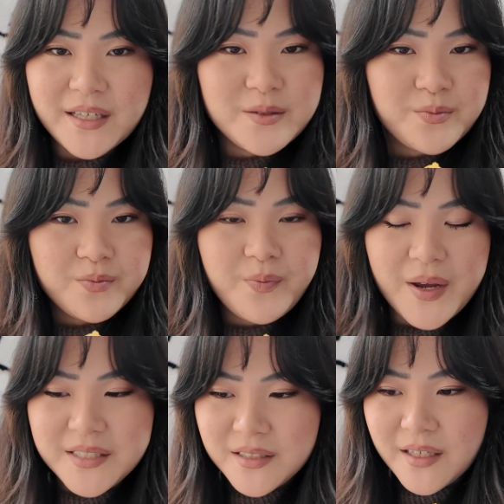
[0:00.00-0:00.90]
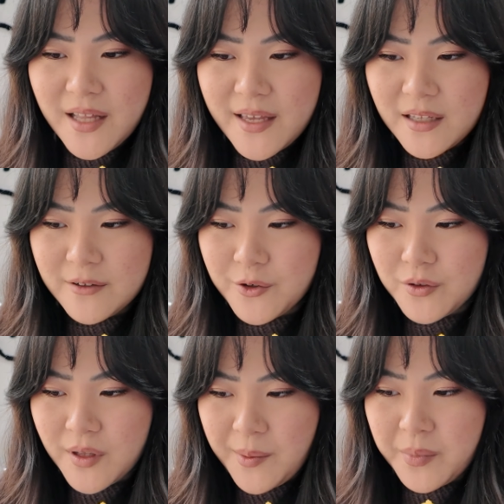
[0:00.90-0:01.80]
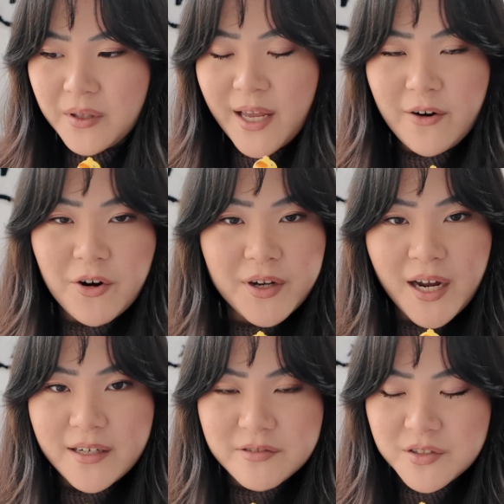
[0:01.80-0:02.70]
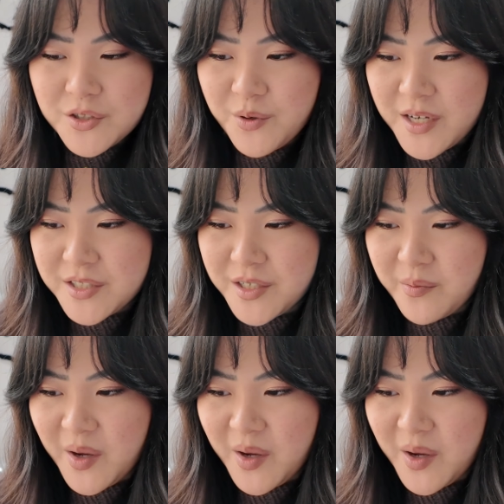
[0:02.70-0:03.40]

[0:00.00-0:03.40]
It's basically like a little like bolero kind of situation,